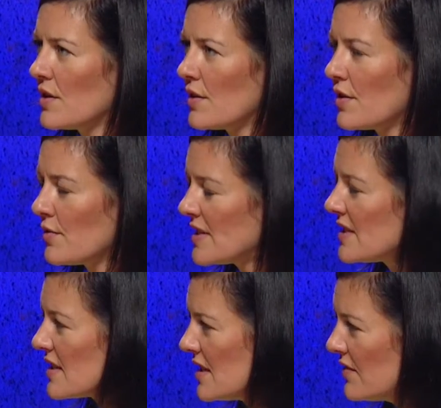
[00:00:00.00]

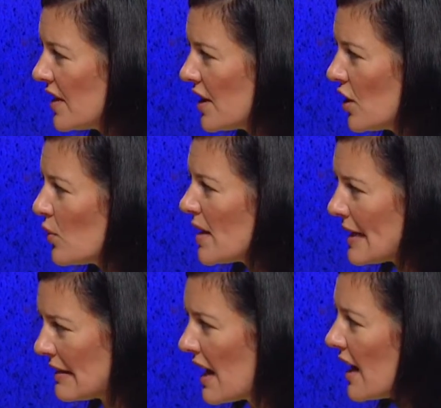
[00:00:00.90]
360 video
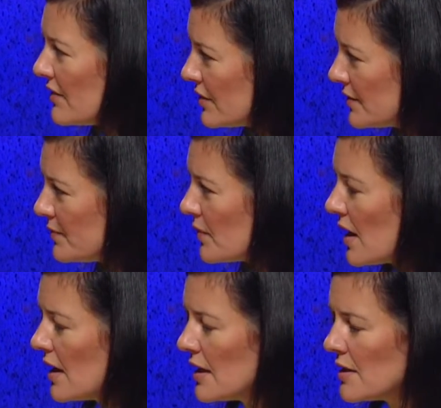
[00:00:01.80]
and live,
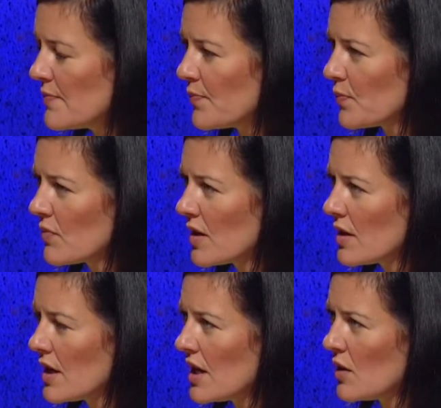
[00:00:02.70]
and
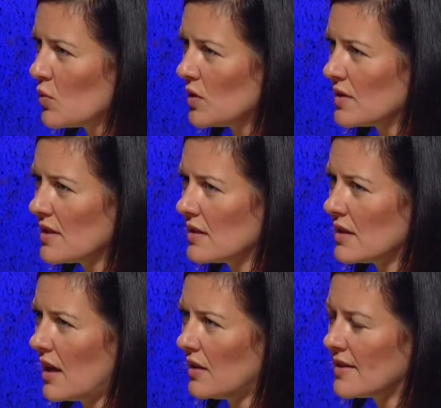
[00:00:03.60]

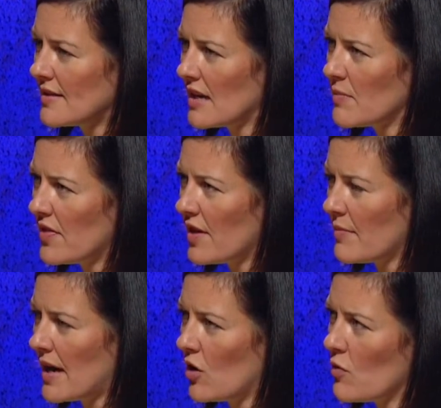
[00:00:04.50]
I'll segment them
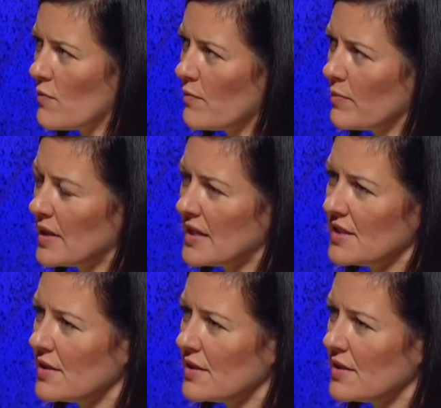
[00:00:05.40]
out because